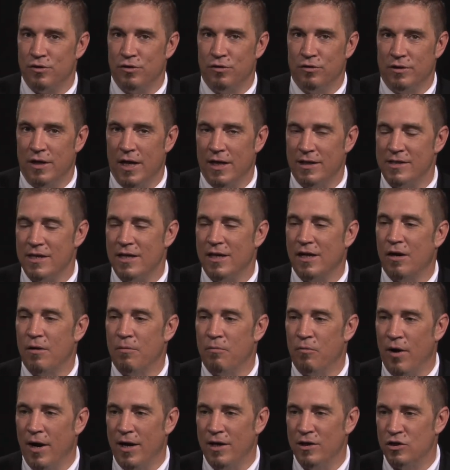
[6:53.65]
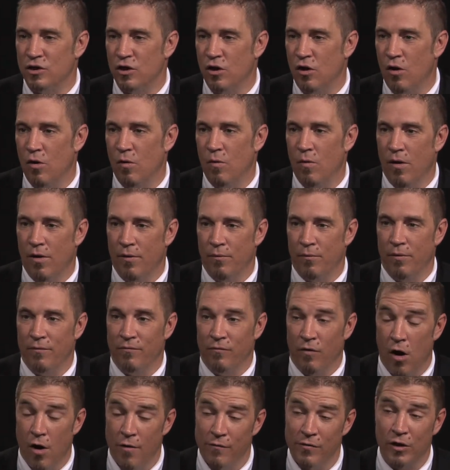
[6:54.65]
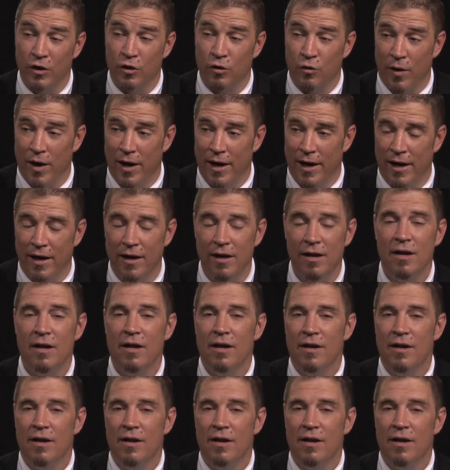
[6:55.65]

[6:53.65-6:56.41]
your debt to income ratio on revolving credit.